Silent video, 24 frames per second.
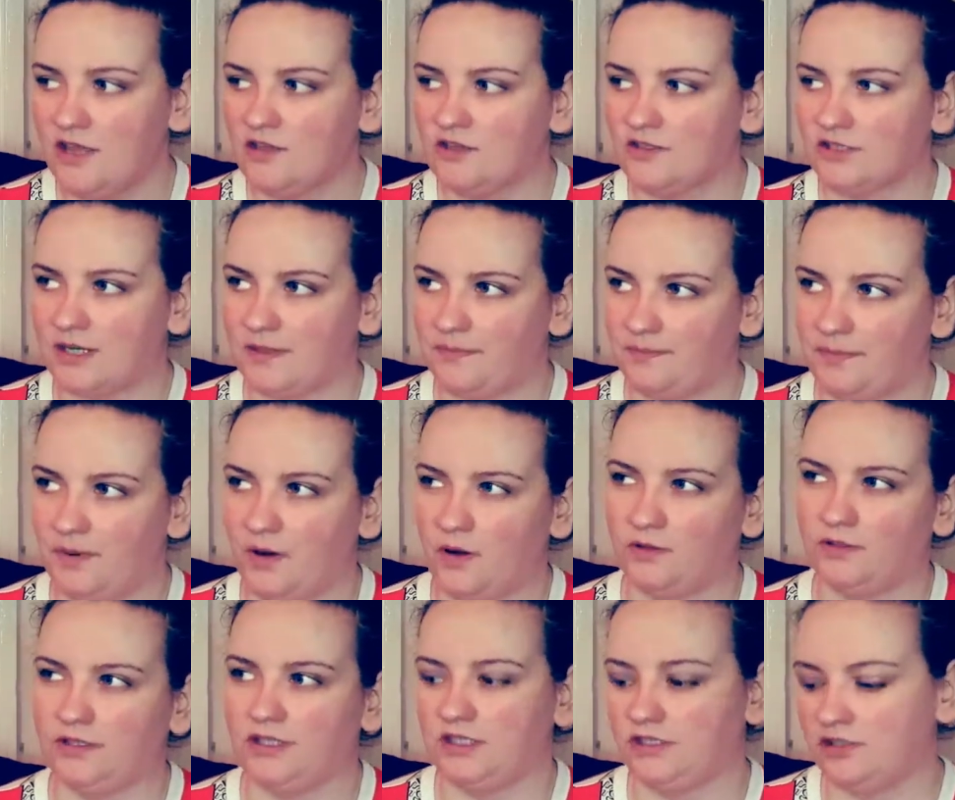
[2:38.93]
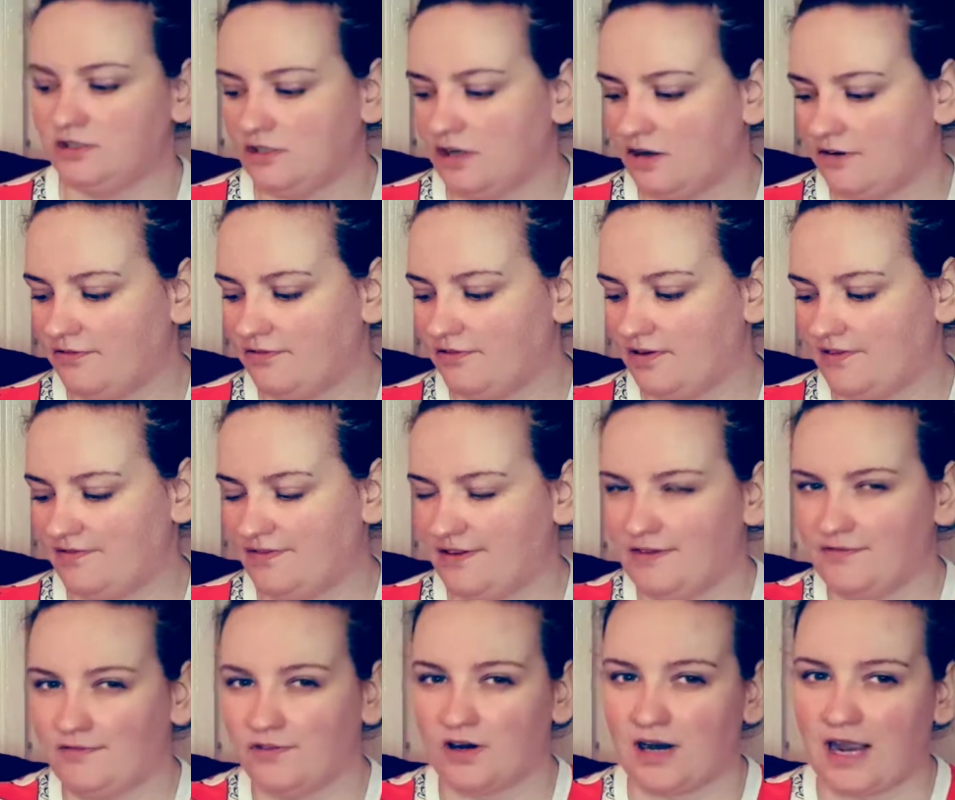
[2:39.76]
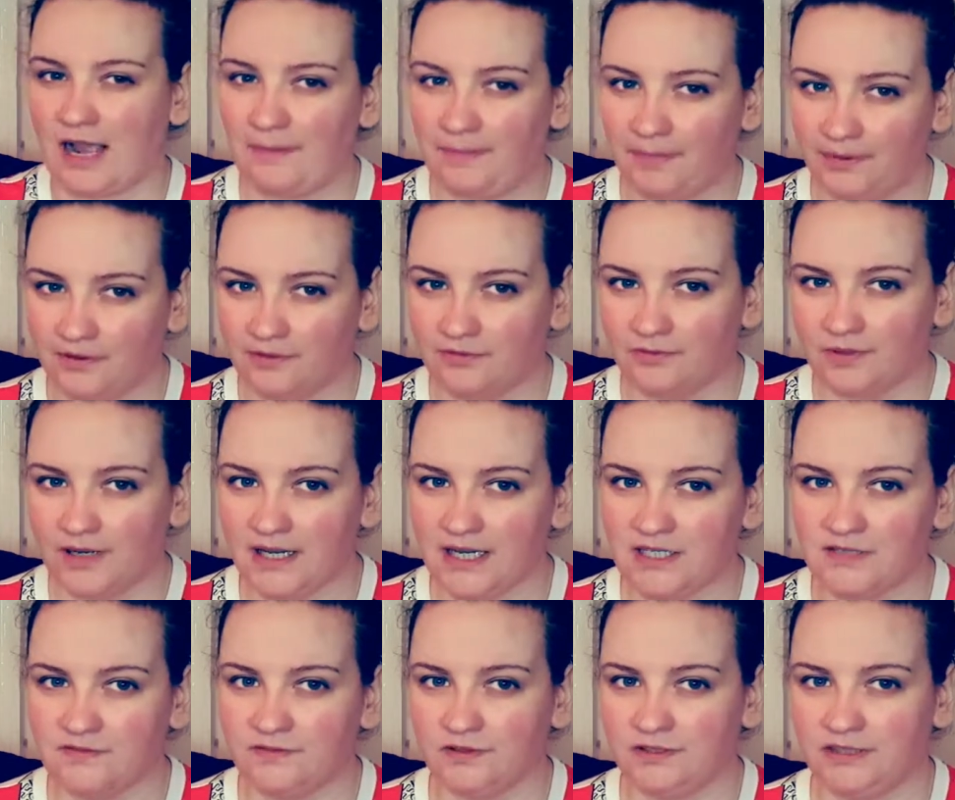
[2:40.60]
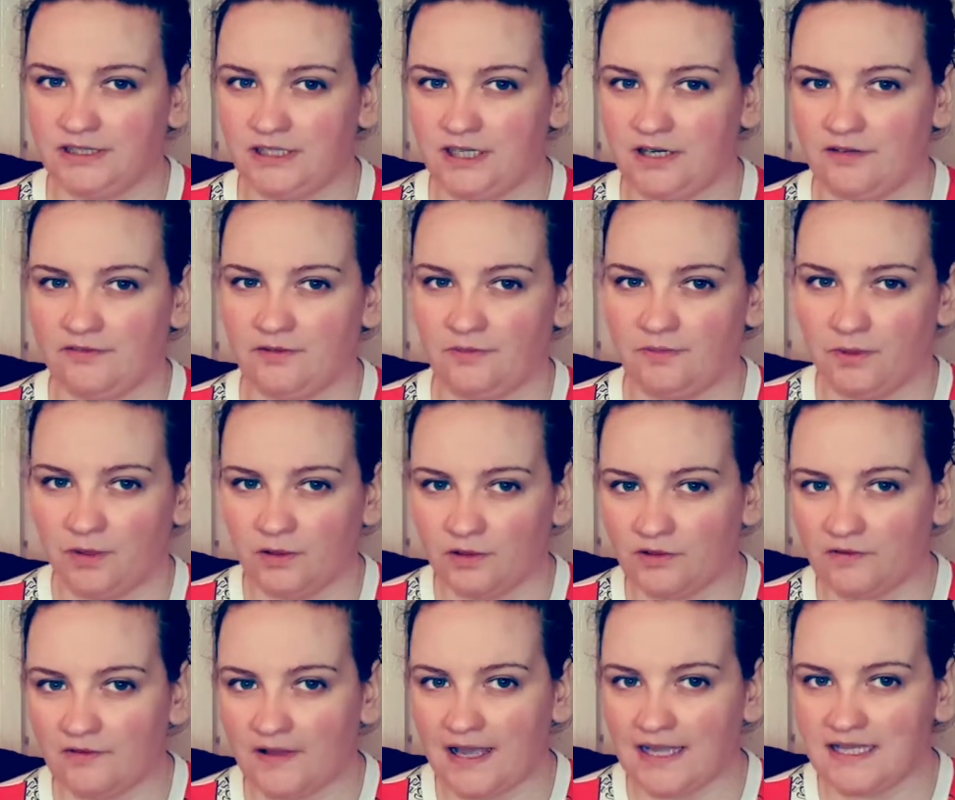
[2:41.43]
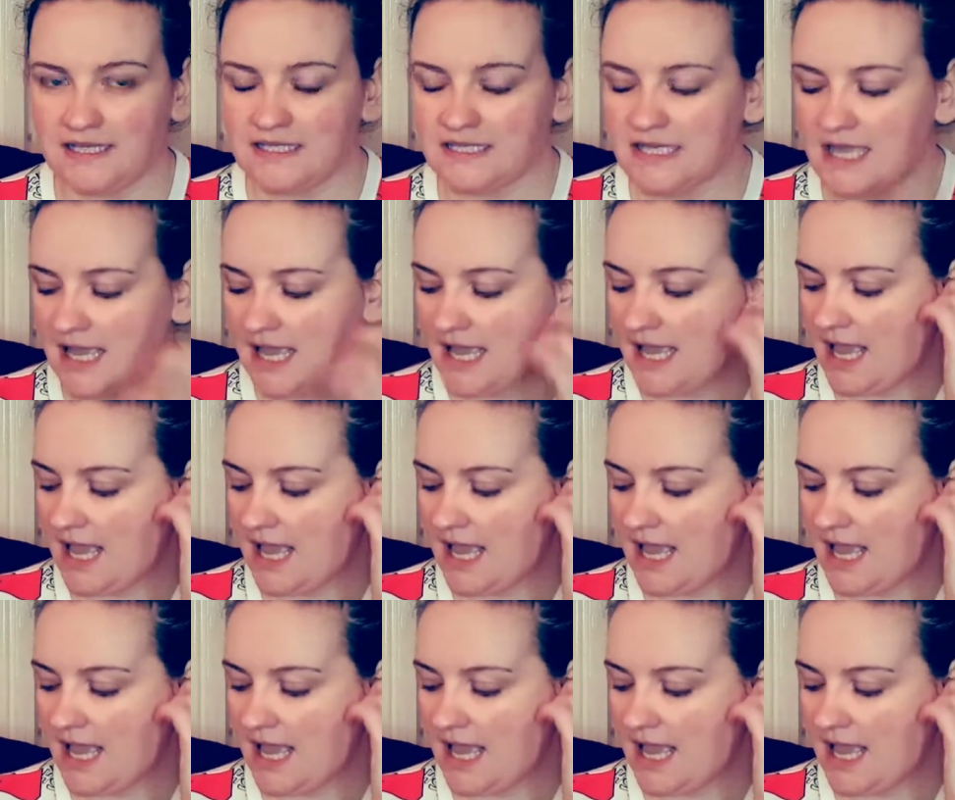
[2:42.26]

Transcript: So I bought enough, I think, for a couple of weeks for dinner for both of us,